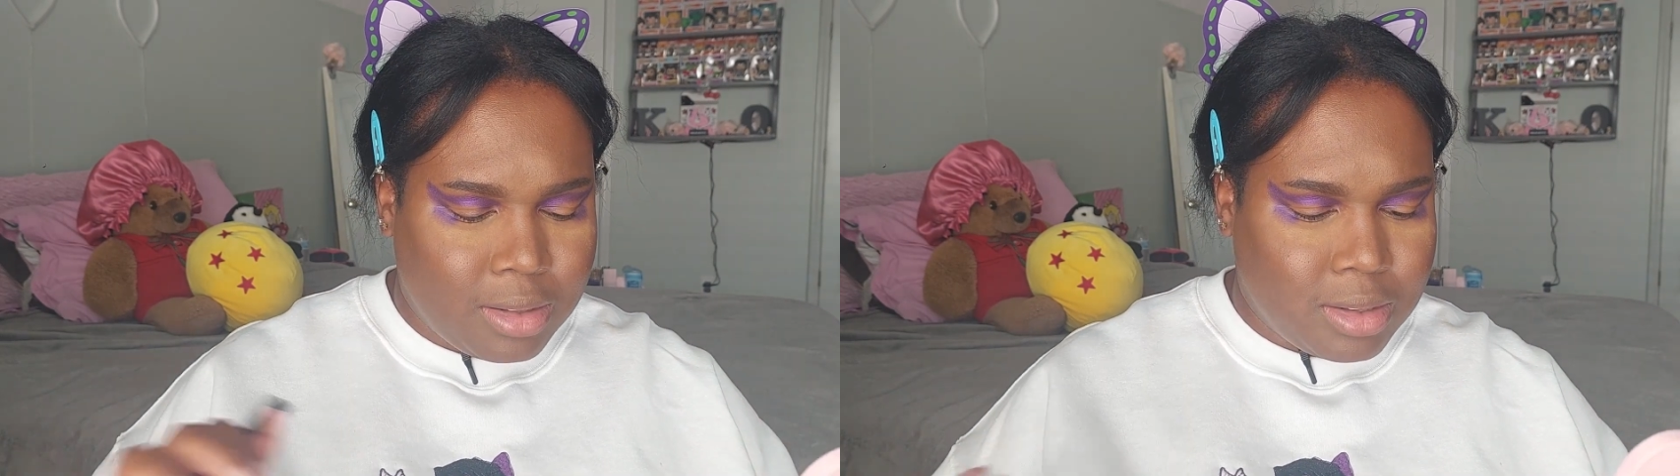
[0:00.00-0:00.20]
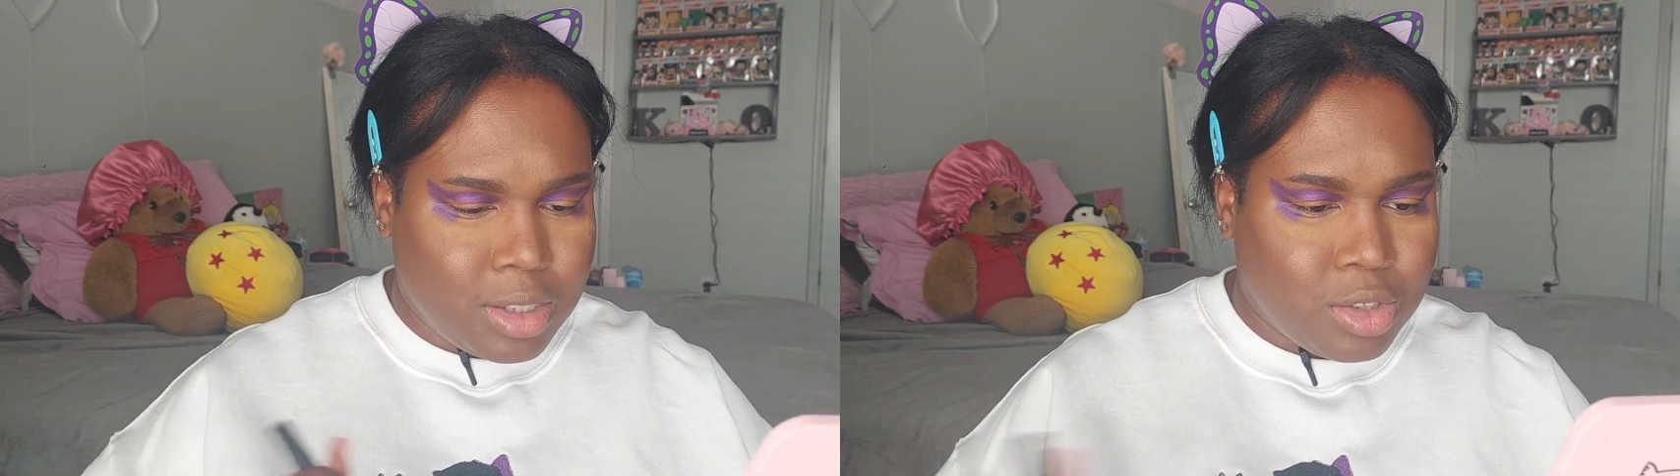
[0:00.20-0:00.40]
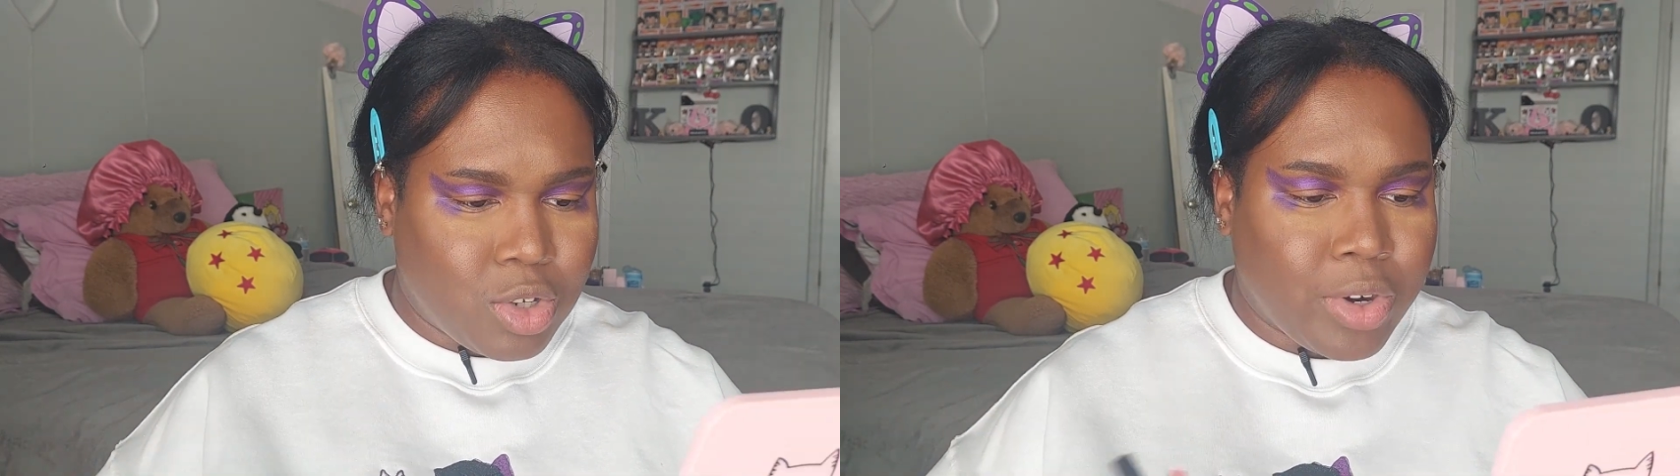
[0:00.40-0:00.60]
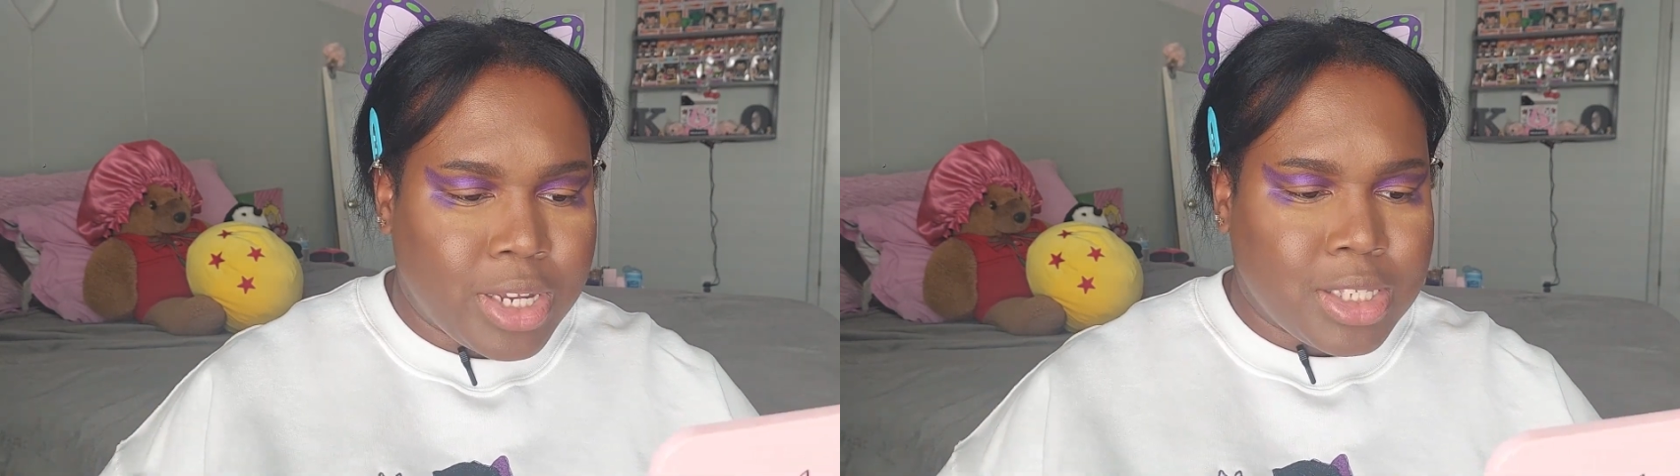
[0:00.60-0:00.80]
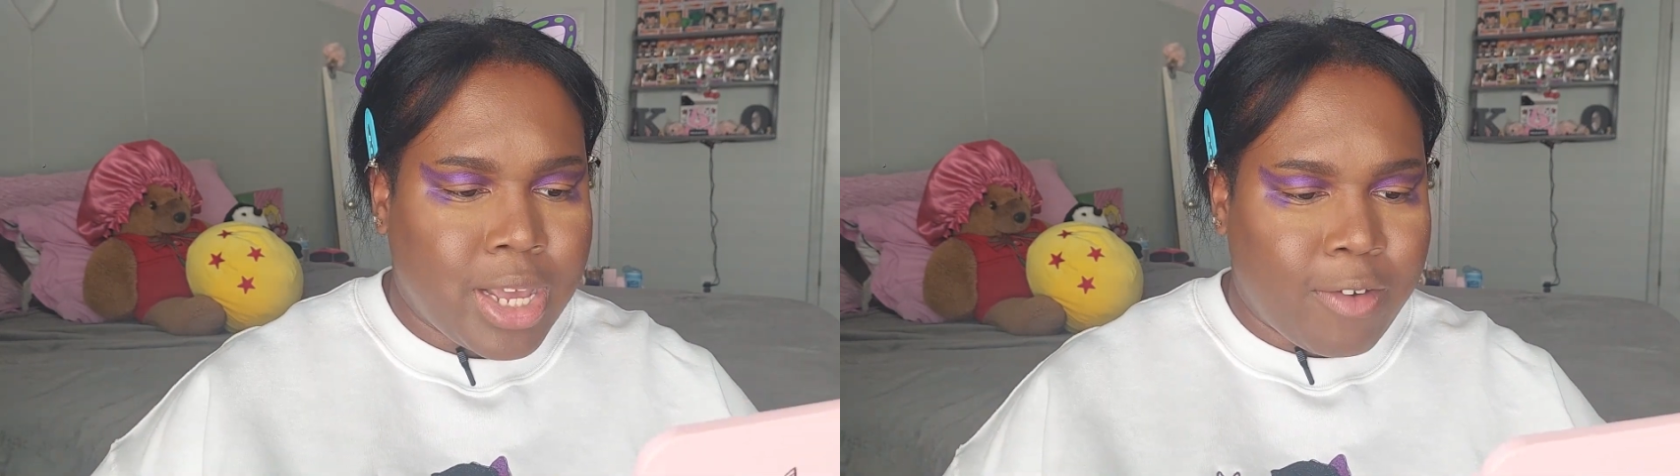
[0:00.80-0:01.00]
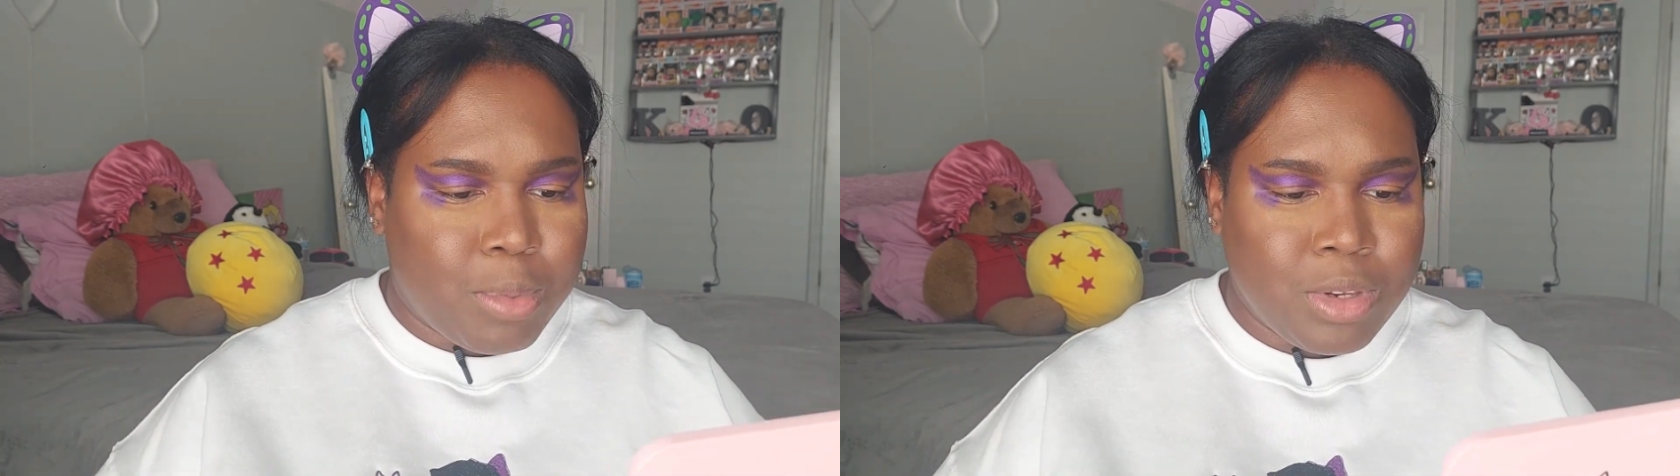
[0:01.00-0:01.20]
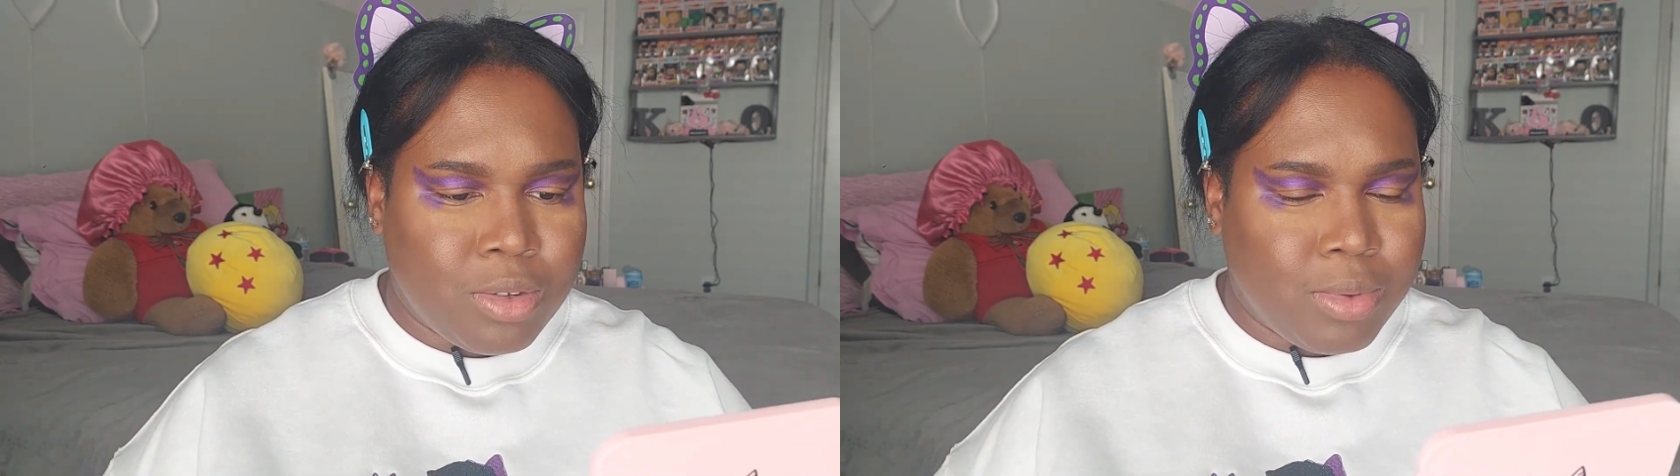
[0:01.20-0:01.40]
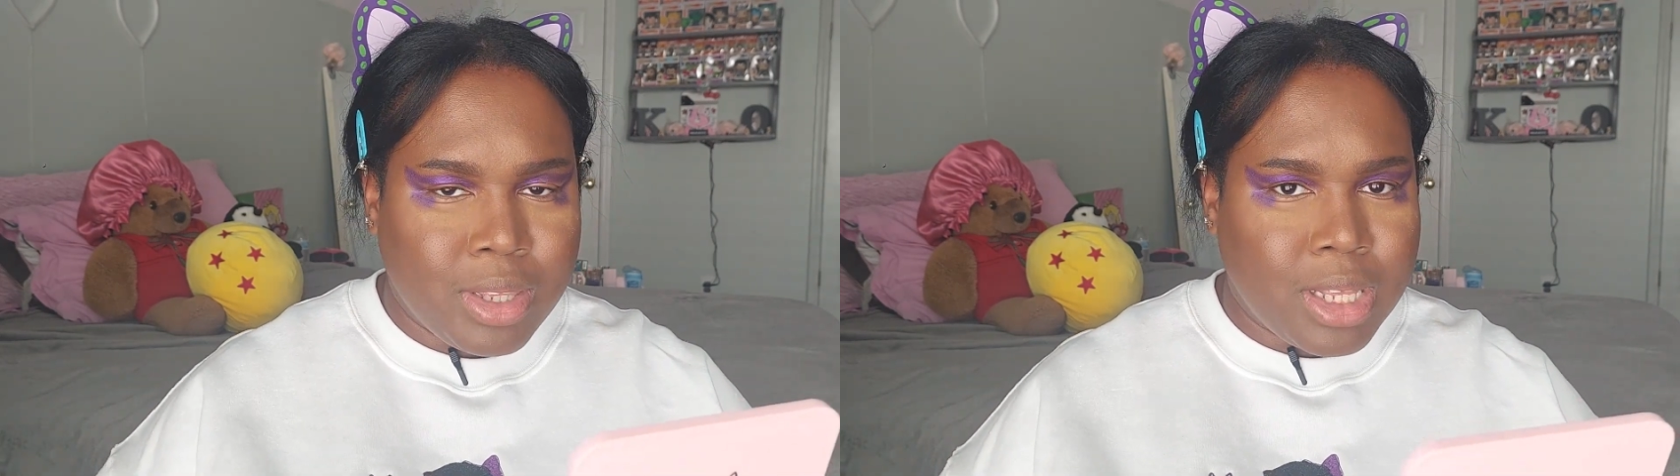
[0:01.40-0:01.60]
It's crazy. I've been
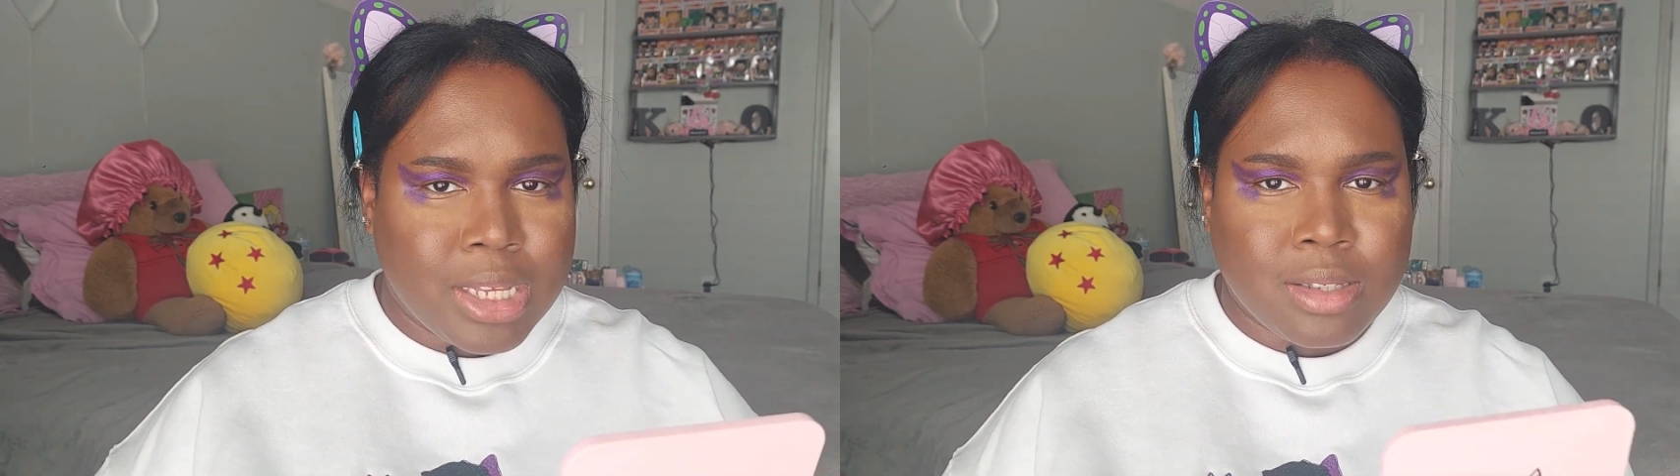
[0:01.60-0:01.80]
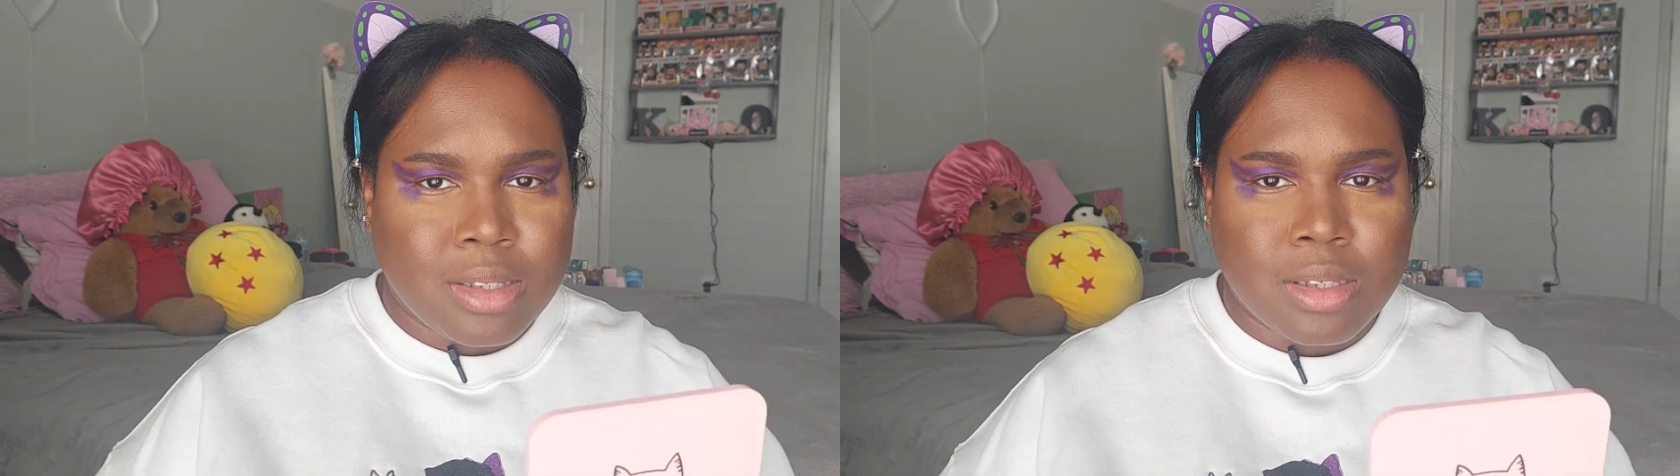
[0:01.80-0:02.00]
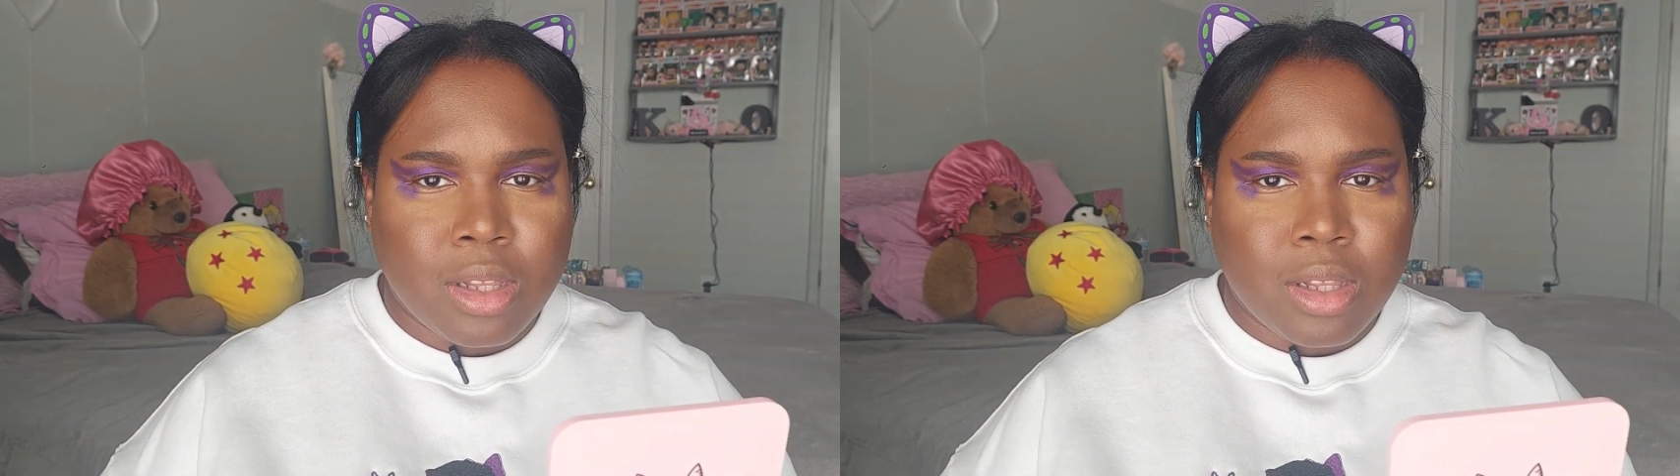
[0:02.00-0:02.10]
doing this